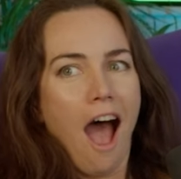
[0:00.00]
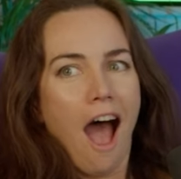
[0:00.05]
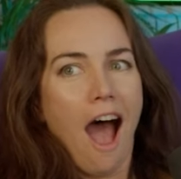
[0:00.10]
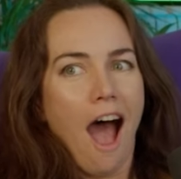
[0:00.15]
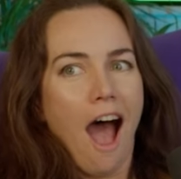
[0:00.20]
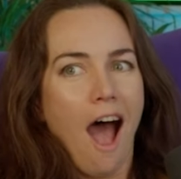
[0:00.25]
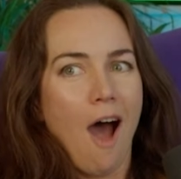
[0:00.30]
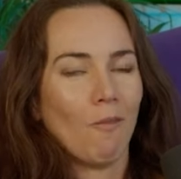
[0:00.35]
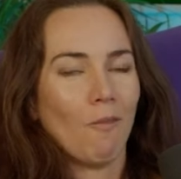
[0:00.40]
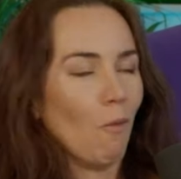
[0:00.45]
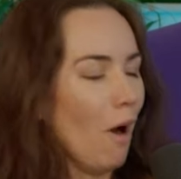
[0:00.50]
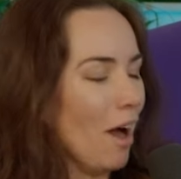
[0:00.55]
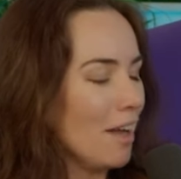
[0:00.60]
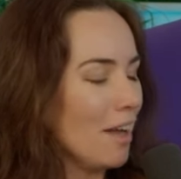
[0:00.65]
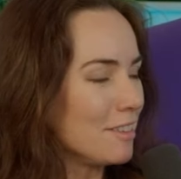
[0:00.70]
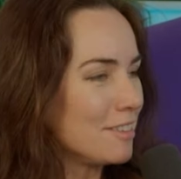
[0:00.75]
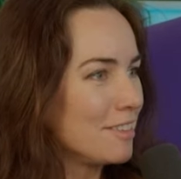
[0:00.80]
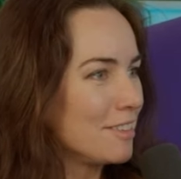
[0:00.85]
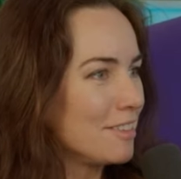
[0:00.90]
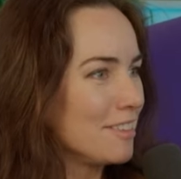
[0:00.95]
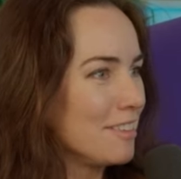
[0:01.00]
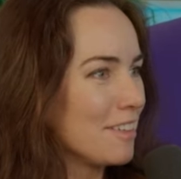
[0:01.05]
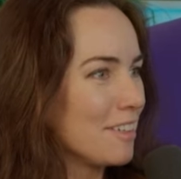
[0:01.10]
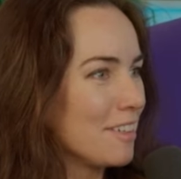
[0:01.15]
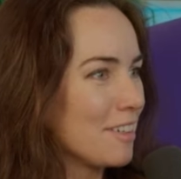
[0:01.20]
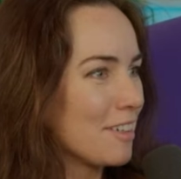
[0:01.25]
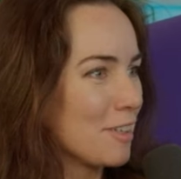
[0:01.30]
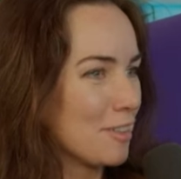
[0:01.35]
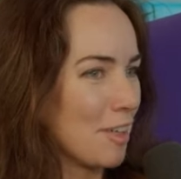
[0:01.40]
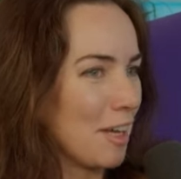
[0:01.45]
that. What?
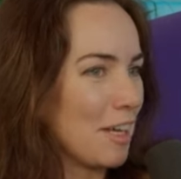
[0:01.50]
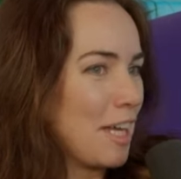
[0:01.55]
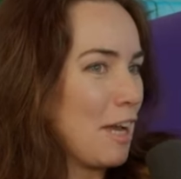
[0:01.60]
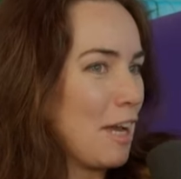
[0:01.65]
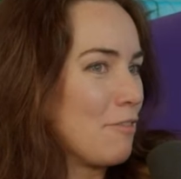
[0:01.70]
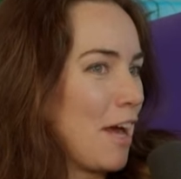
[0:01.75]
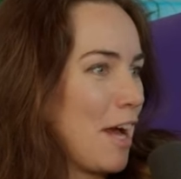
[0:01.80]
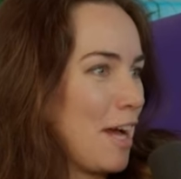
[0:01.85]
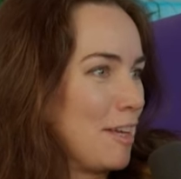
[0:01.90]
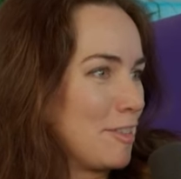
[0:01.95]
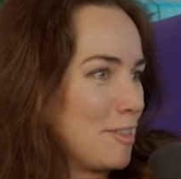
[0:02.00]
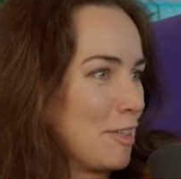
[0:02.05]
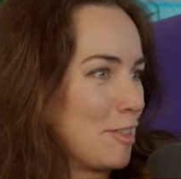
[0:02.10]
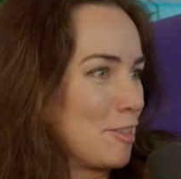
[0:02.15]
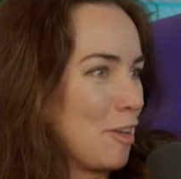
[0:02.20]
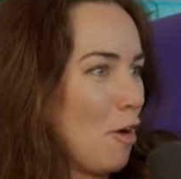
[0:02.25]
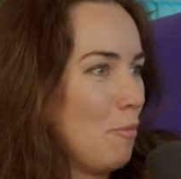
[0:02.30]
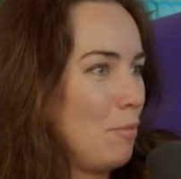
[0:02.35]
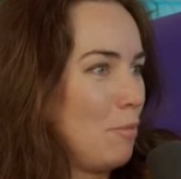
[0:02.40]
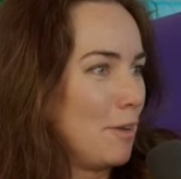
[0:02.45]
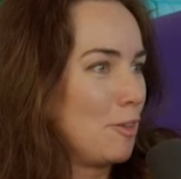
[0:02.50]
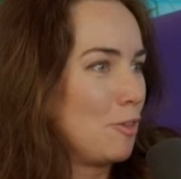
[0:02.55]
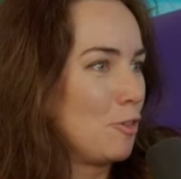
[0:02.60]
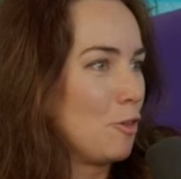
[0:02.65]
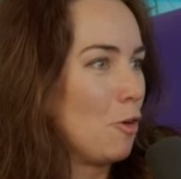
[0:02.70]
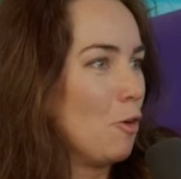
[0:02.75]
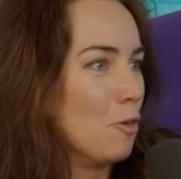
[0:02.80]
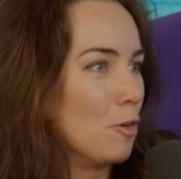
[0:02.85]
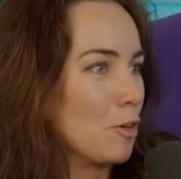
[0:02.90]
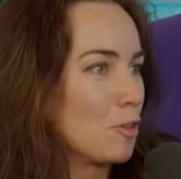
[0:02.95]
Because I give that as an example in
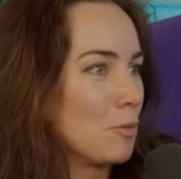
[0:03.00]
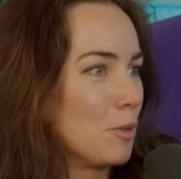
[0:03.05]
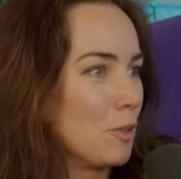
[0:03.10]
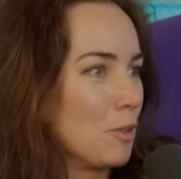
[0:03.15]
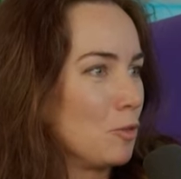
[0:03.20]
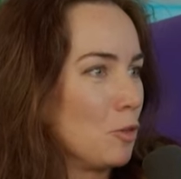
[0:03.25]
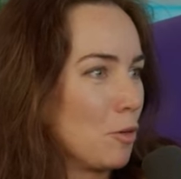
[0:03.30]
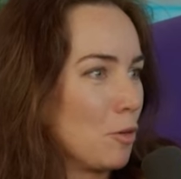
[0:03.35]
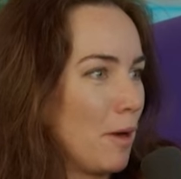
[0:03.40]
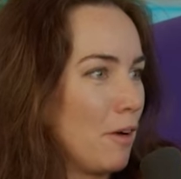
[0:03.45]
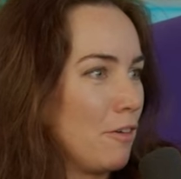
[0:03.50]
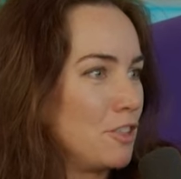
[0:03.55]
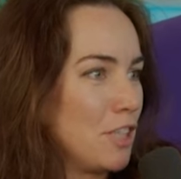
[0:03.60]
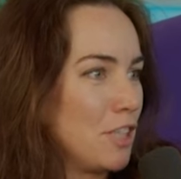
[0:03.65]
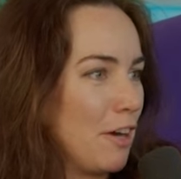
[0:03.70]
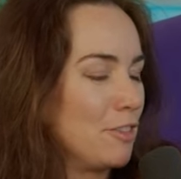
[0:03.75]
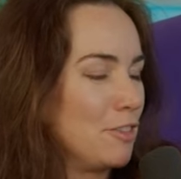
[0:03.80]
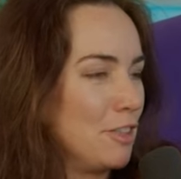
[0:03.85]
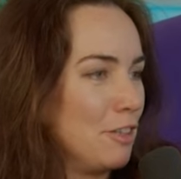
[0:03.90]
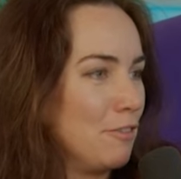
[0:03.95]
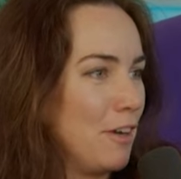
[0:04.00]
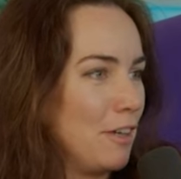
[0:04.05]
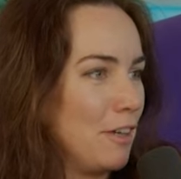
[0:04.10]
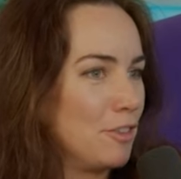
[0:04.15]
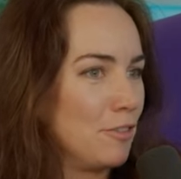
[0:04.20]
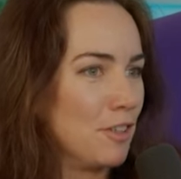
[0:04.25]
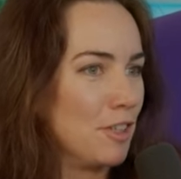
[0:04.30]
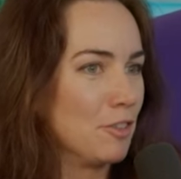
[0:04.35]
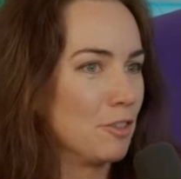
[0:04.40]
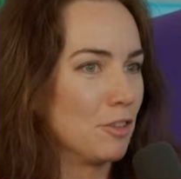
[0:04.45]
talks when I talk about charity
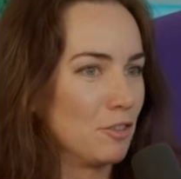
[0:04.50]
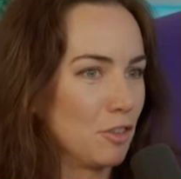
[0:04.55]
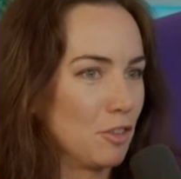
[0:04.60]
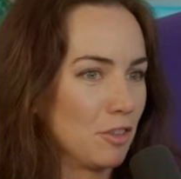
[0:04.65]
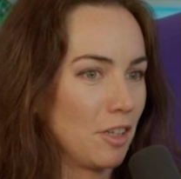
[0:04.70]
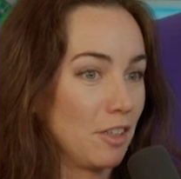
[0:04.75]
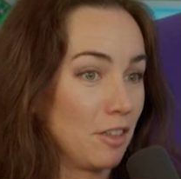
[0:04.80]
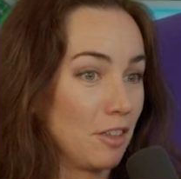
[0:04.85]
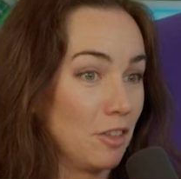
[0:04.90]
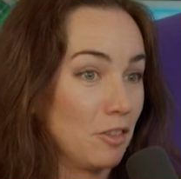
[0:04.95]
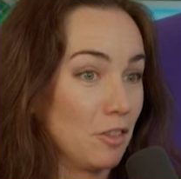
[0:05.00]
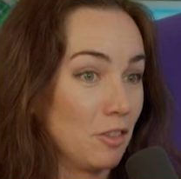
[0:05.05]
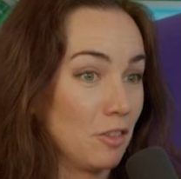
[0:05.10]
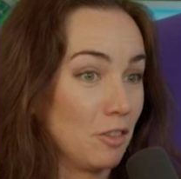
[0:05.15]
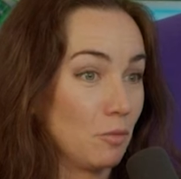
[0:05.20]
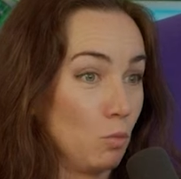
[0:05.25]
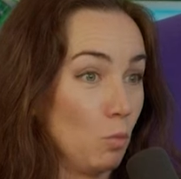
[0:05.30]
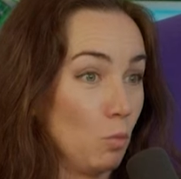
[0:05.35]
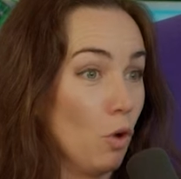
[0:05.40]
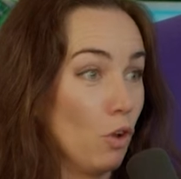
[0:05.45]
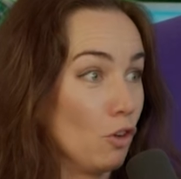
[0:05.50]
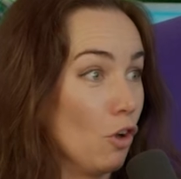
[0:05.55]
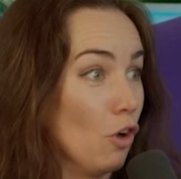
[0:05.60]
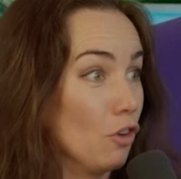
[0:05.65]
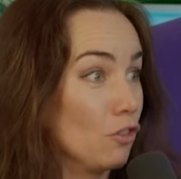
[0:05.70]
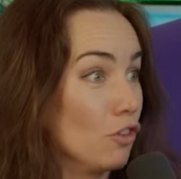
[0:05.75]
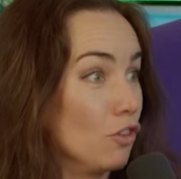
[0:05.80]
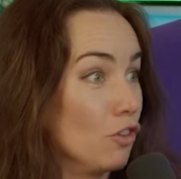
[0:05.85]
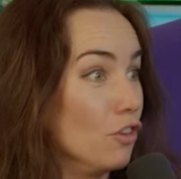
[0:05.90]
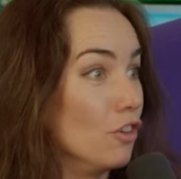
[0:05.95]
effectiveness, of just like, this is what
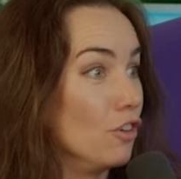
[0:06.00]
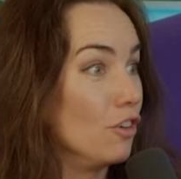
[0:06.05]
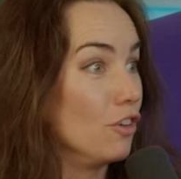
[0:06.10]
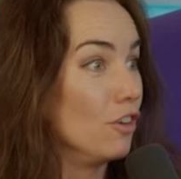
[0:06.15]
not to do.